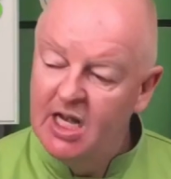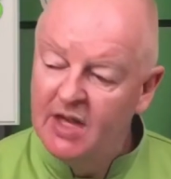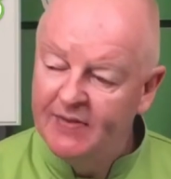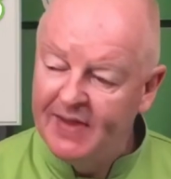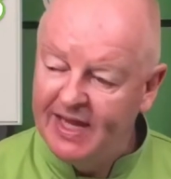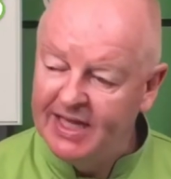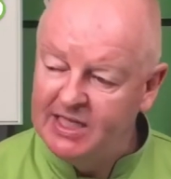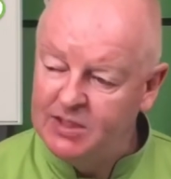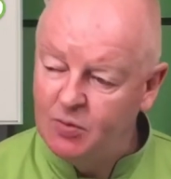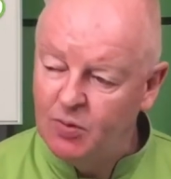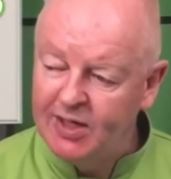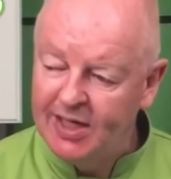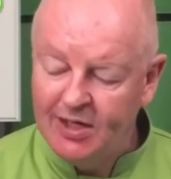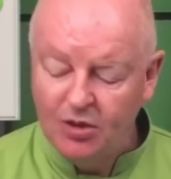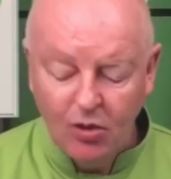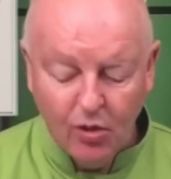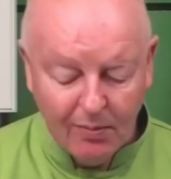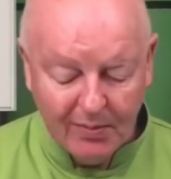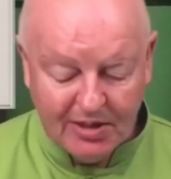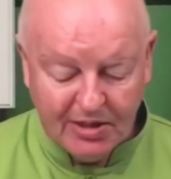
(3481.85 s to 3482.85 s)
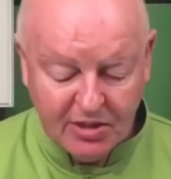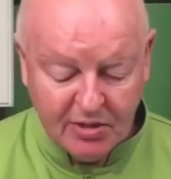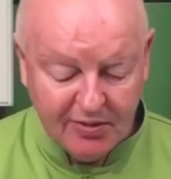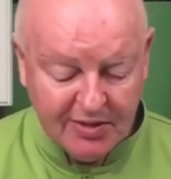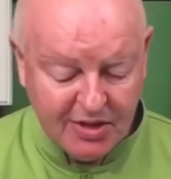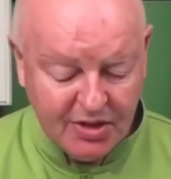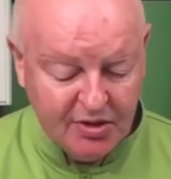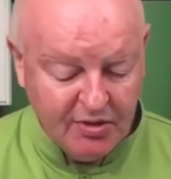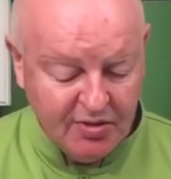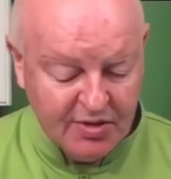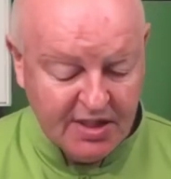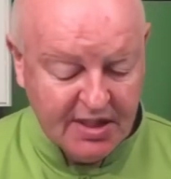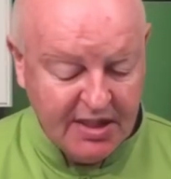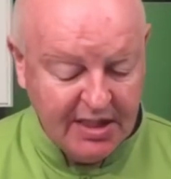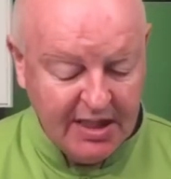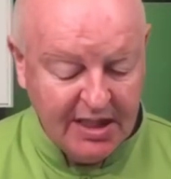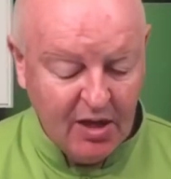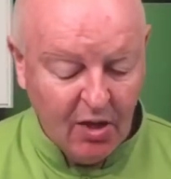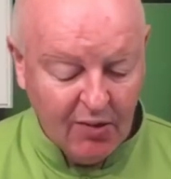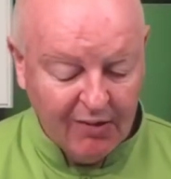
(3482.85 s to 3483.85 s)
that is what I normally do, is using
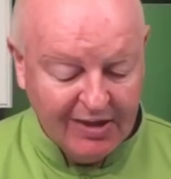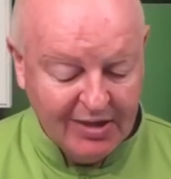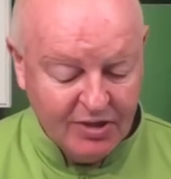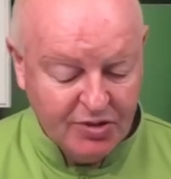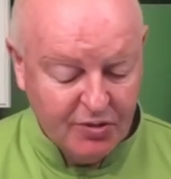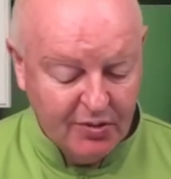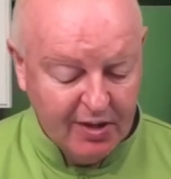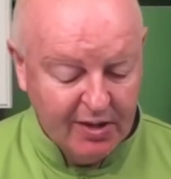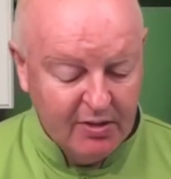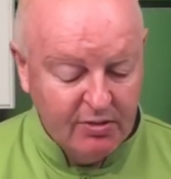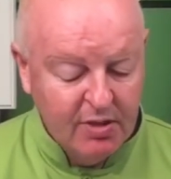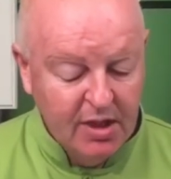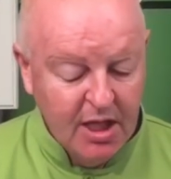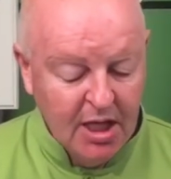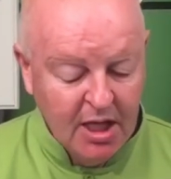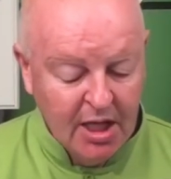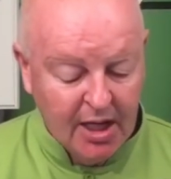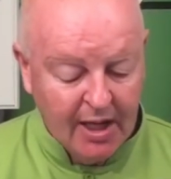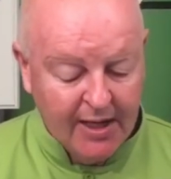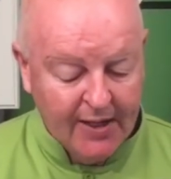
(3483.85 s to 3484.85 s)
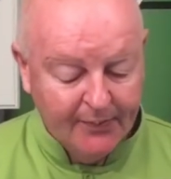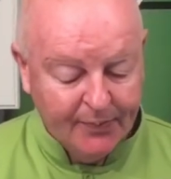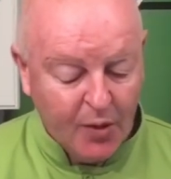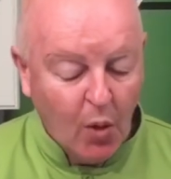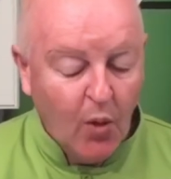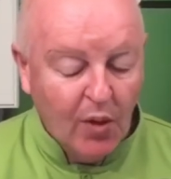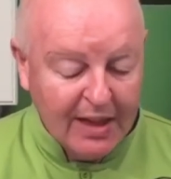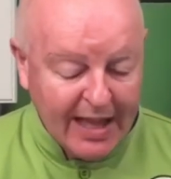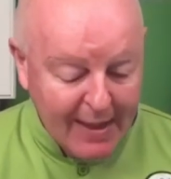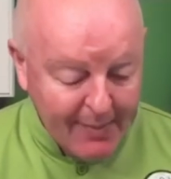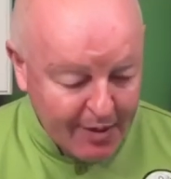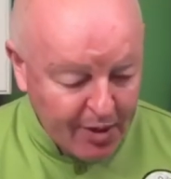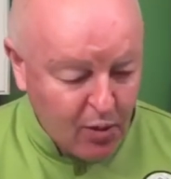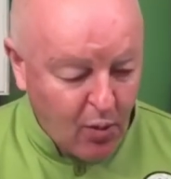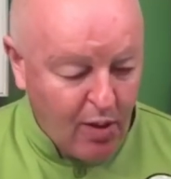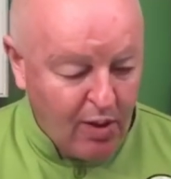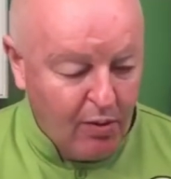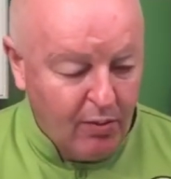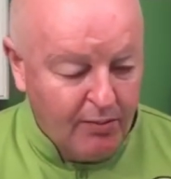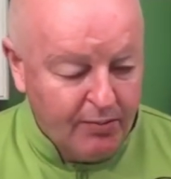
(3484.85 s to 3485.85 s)
the orange oil or lemon
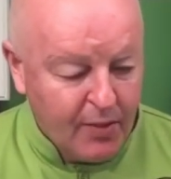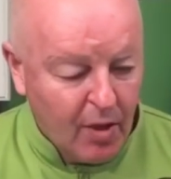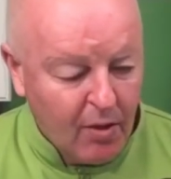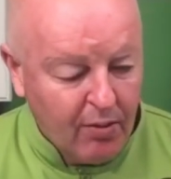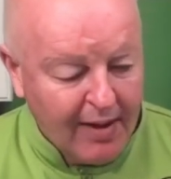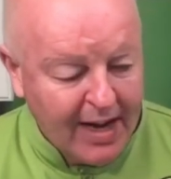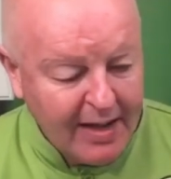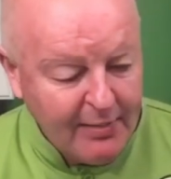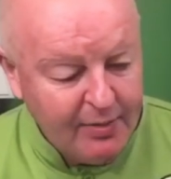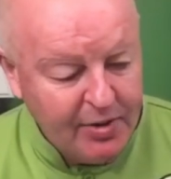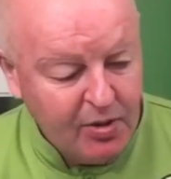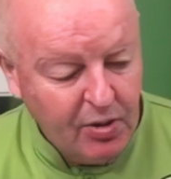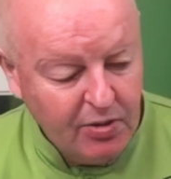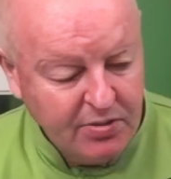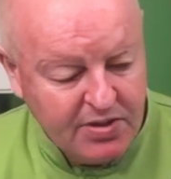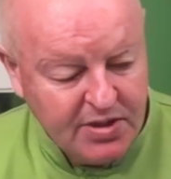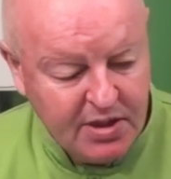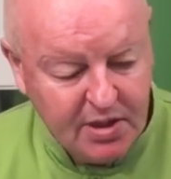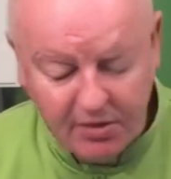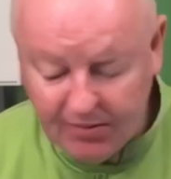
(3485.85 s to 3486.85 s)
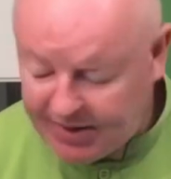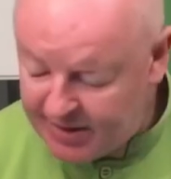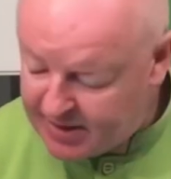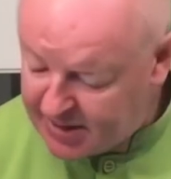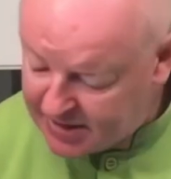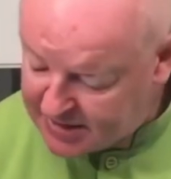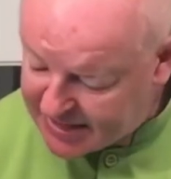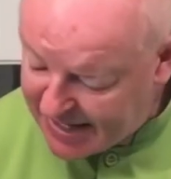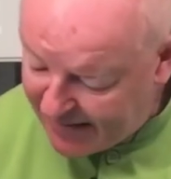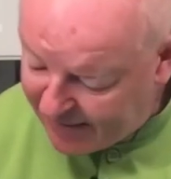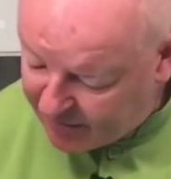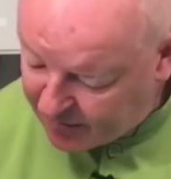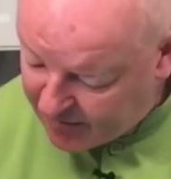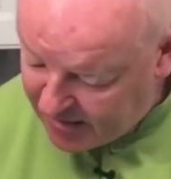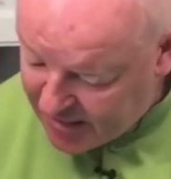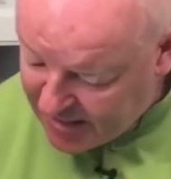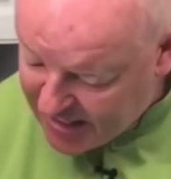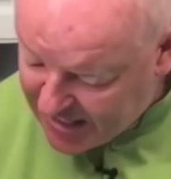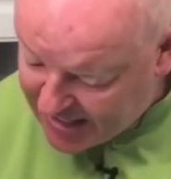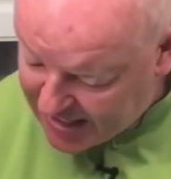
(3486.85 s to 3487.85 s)
oil. All right, but also it does have on
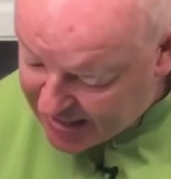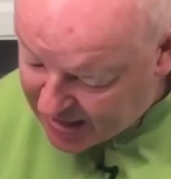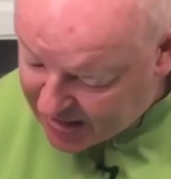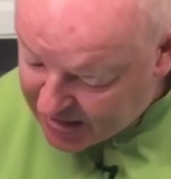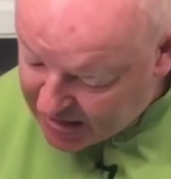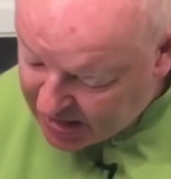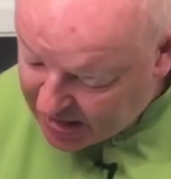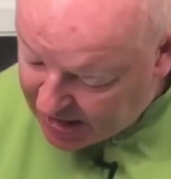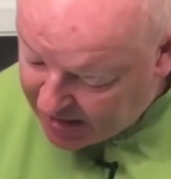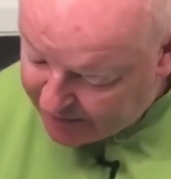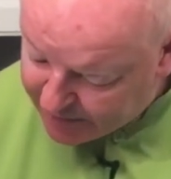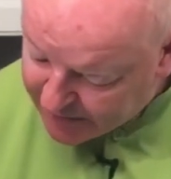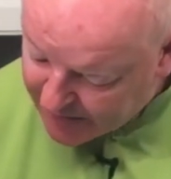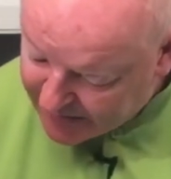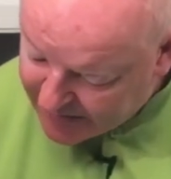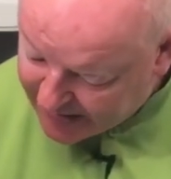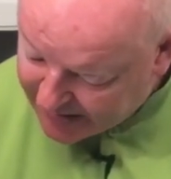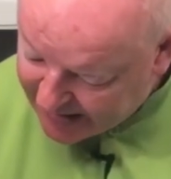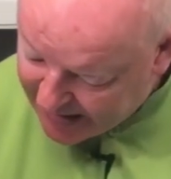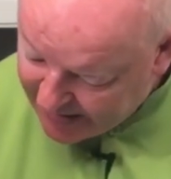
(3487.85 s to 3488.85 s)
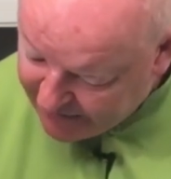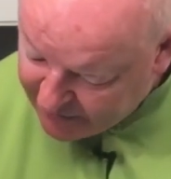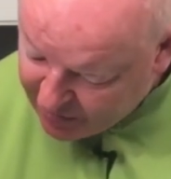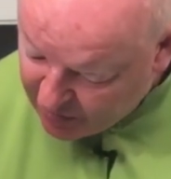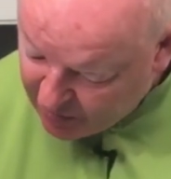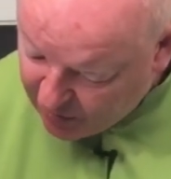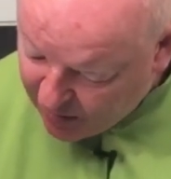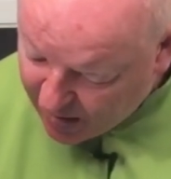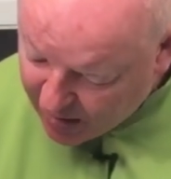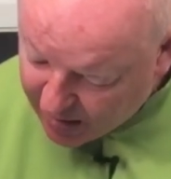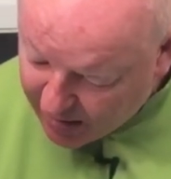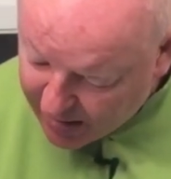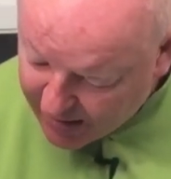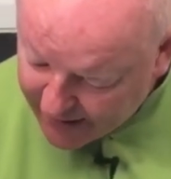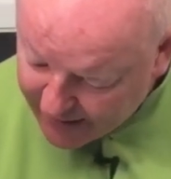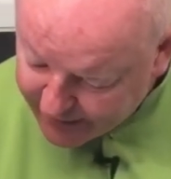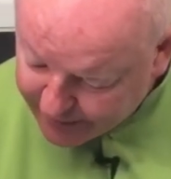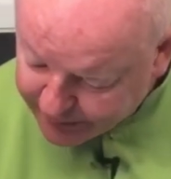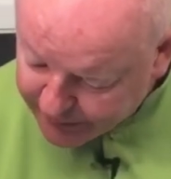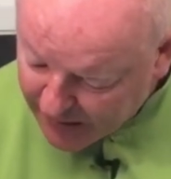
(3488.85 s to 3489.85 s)
here that if you
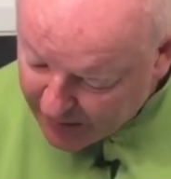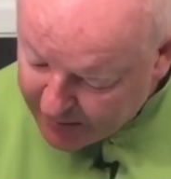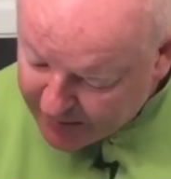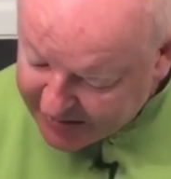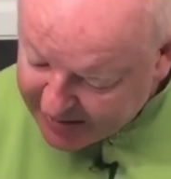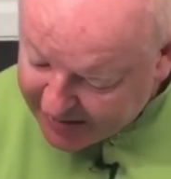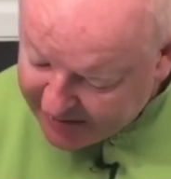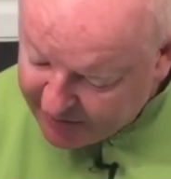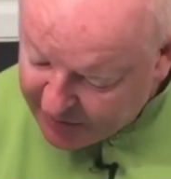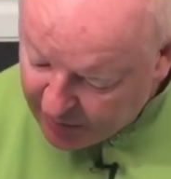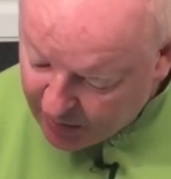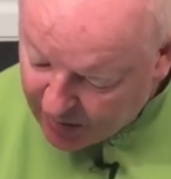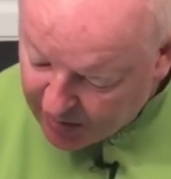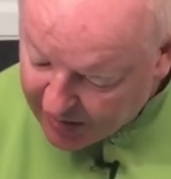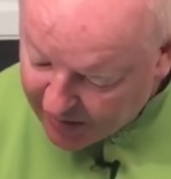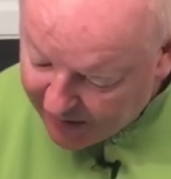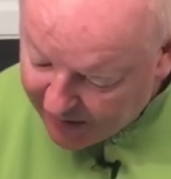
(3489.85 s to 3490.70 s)
are, if you're